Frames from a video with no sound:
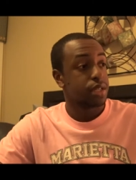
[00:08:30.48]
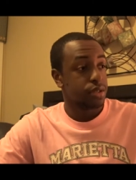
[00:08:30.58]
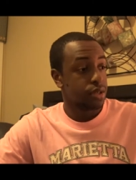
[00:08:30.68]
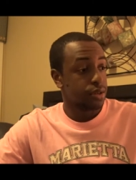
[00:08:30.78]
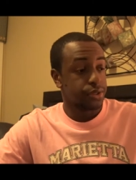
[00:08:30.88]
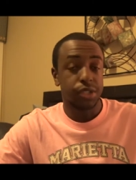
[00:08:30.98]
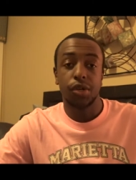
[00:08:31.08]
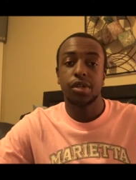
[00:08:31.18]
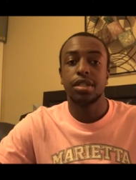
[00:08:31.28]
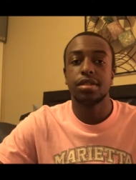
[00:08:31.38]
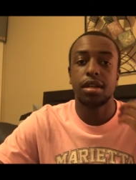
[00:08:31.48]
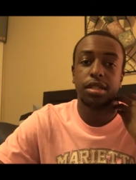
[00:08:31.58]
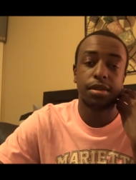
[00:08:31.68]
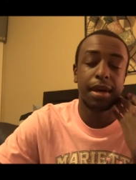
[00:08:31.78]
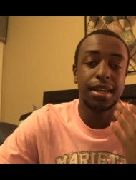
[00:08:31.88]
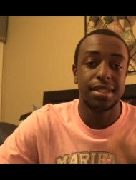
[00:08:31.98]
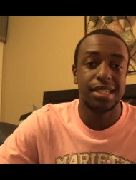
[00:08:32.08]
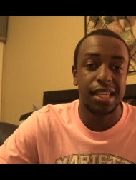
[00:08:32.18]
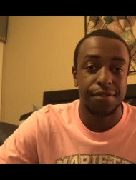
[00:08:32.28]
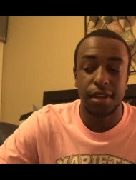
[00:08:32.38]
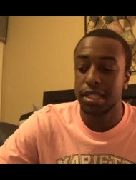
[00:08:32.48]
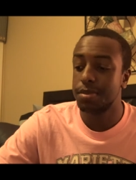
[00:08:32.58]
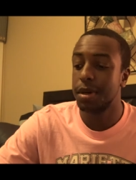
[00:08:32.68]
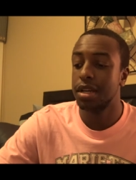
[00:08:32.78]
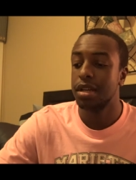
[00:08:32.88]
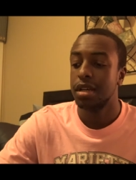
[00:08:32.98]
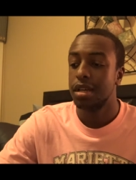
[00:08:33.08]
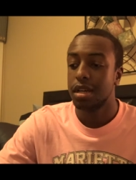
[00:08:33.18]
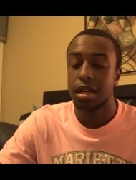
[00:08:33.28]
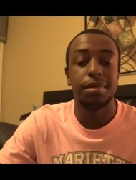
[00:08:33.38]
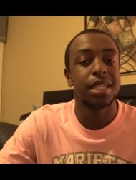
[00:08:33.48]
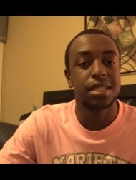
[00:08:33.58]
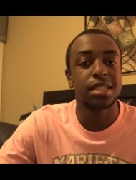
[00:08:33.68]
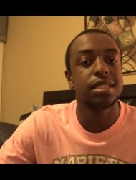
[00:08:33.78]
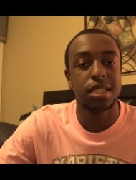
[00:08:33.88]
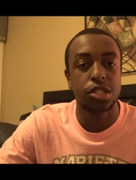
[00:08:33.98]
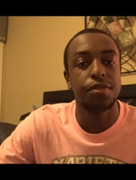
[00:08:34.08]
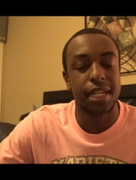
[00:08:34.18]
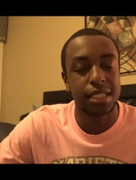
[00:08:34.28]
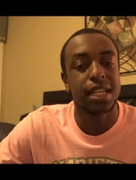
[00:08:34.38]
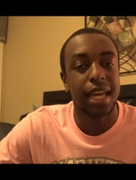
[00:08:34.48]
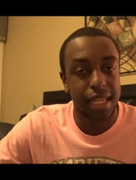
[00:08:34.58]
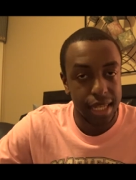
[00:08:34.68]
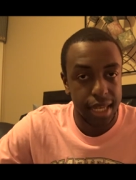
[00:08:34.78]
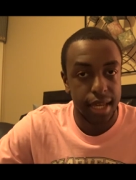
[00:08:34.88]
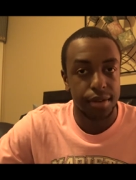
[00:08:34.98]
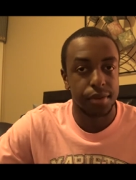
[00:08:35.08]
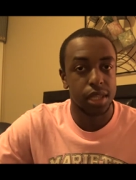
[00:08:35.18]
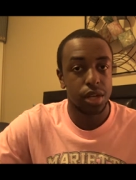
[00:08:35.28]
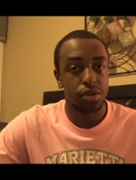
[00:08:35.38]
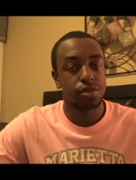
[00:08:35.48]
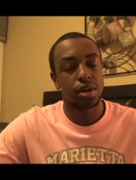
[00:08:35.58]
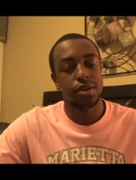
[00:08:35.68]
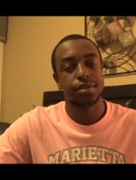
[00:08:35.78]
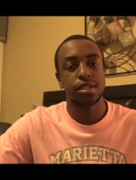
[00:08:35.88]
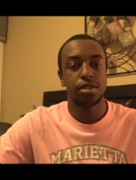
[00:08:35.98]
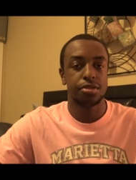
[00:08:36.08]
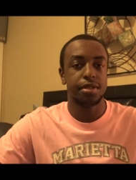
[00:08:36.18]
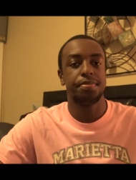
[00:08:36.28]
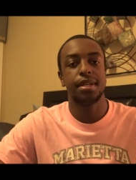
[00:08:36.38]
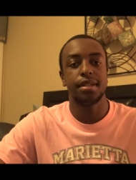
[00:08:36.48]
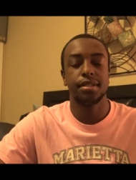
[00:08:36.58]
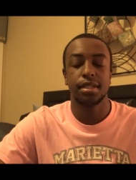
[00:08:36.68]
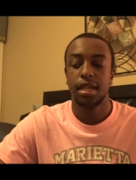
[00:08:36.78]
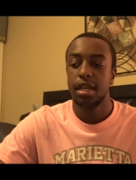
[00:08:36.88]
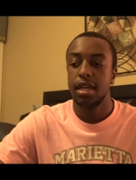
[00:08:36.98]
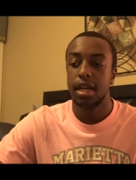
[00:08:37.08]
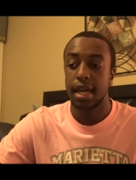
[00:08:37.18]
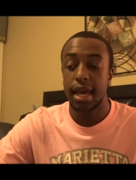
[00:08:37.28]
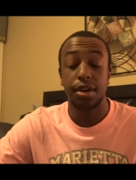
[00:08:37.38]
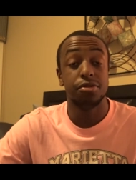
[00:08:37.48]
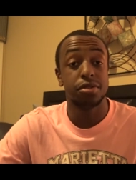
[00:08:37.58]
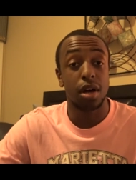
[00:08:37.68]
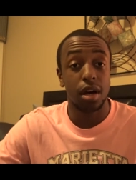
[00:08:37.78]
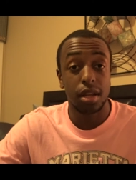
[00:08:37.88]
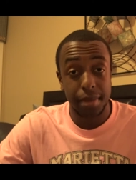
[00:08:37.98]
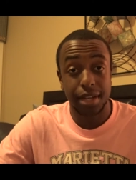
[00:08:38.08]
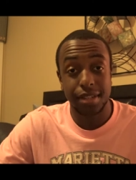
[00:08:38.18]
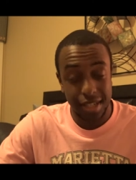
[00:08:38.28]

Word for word: you know, showed concerns about his defense, but coming into a situation like Atlanta with the new coach, Lloyd Pierce, a guy who's all about